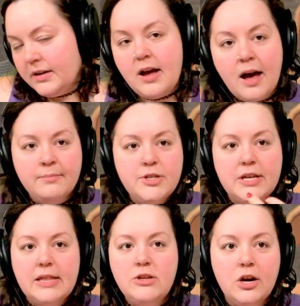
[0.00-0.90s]
come
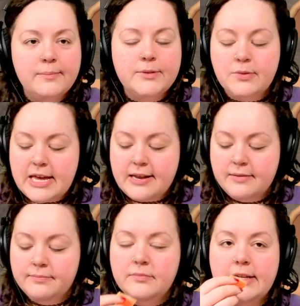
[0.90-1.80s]
to terms with it
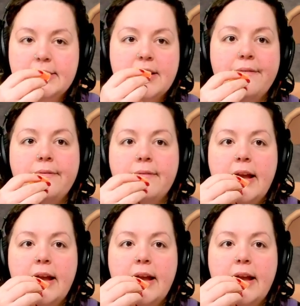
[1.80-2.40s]
and stuff.